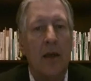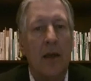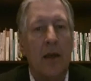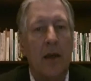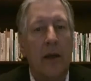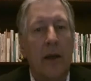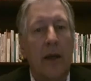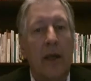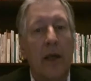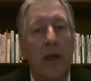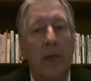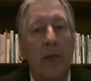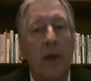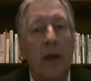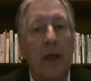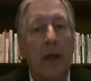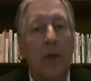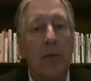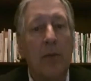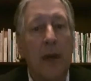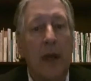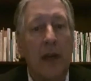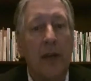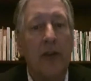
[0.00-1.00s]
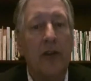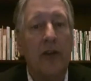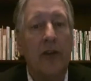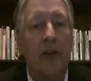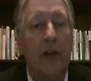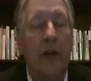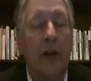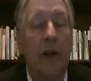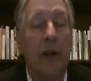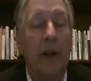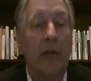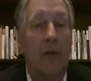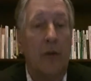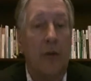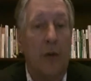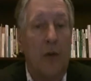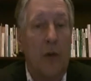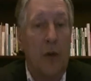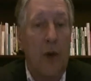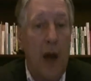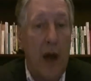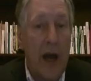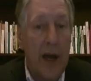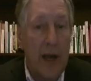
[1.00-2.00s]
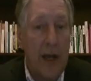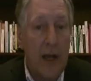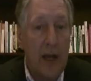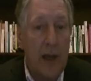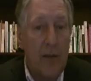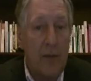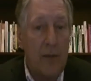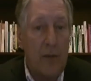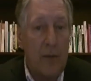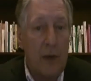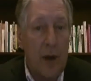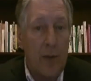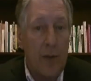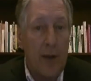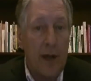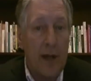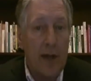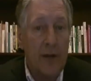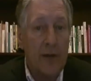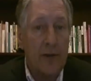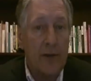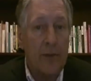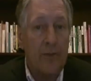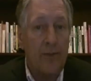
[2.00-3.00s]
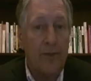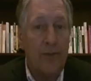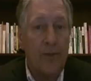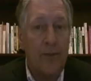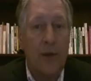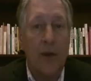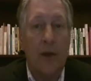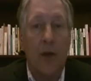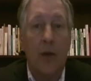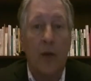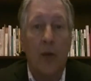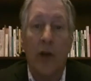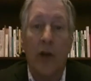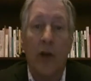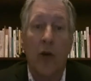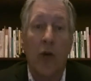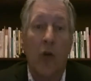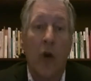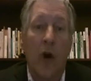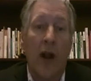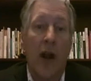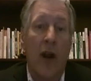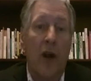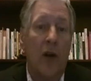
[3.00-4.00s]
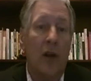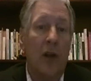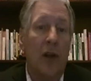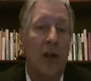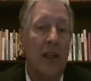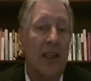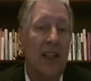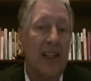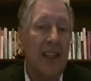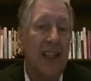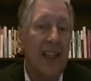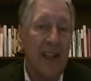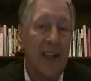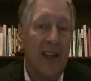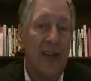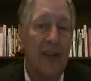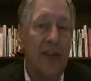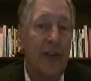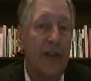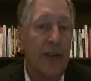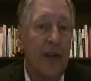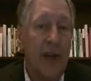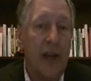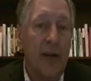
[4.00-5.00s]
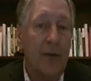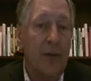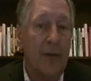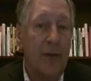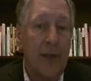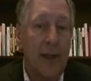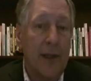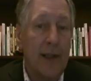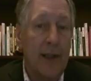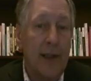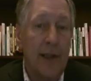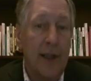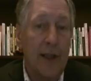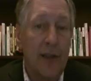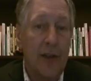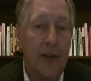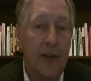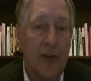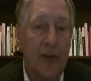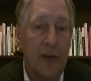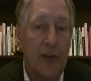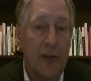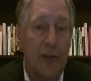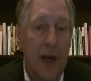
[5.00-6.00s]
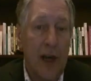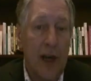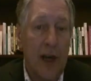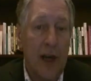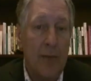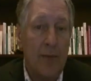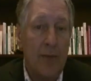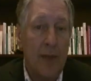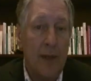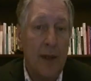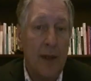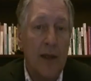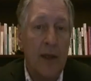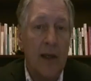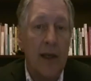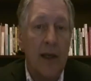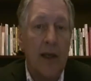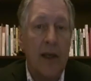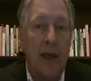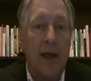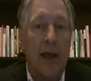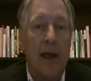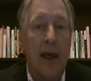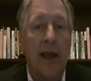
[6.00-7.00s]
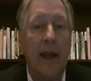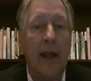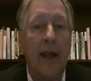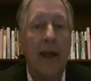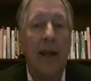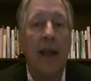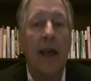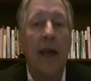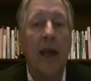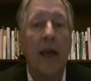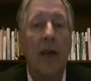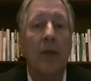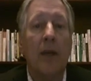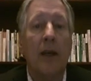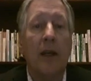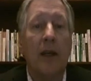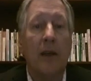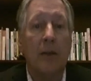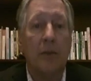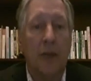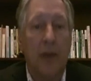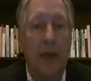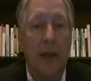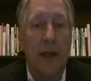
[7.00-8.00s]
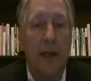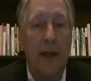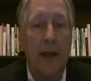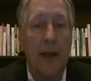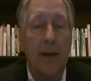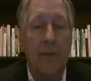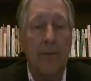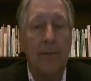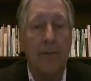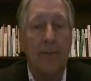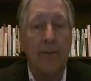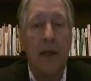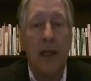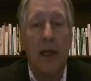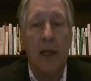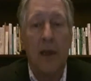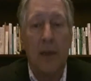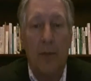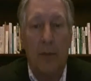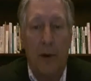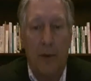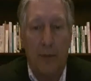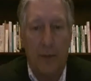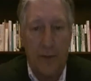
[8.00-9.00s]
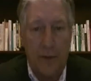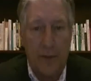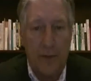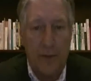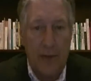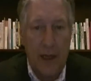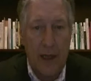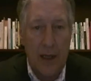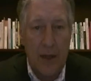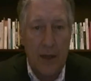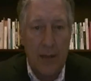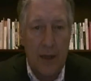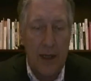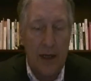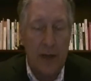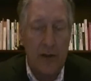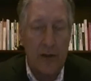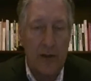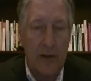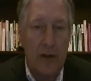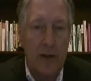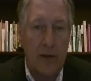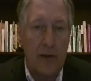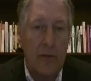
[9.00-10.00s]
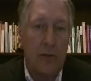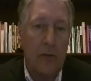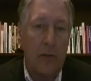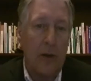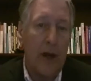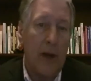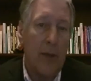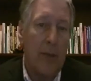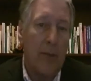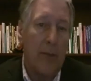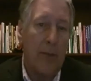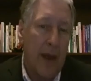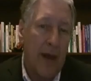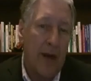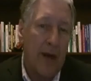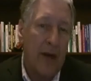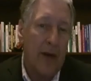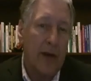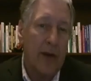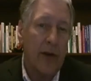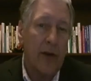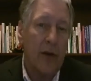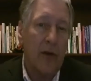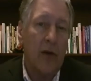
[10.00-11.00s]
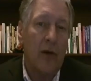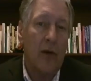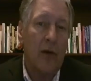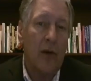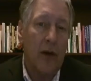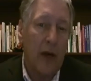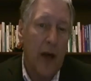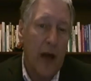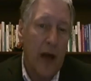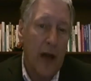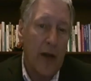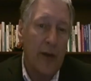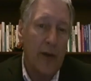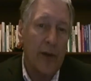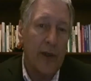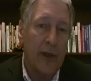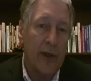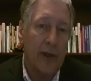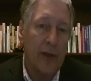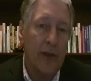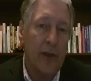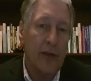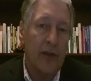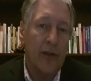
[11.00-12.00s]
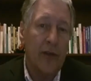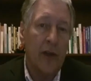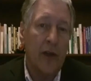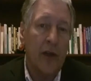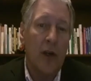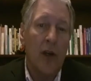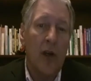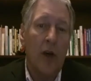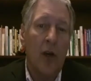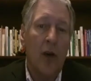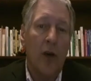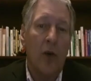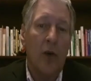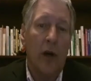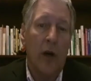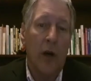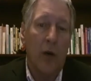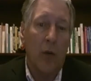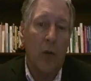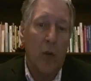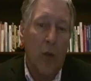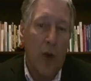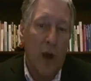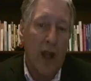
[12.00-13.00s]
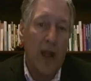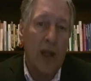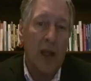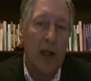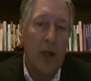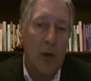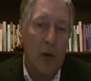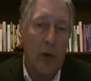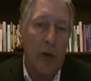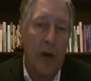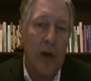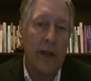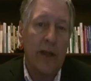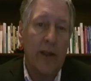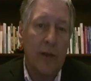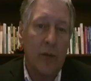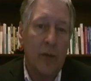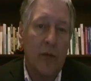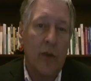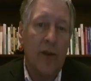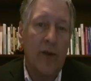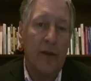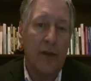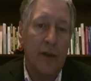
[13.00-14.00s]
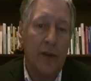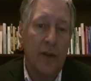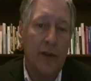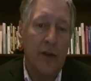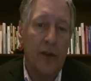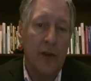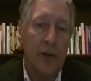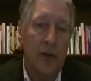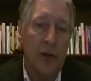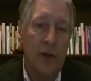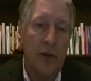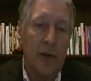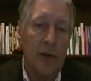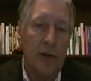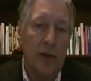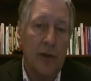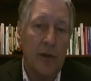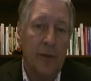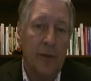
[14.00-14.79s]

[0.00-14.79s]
It can be administered in a variety of formats that require little to none of the clinician's time, and it can be completed in about 15 minutes by a parent or other adults who are well acquainted with the student.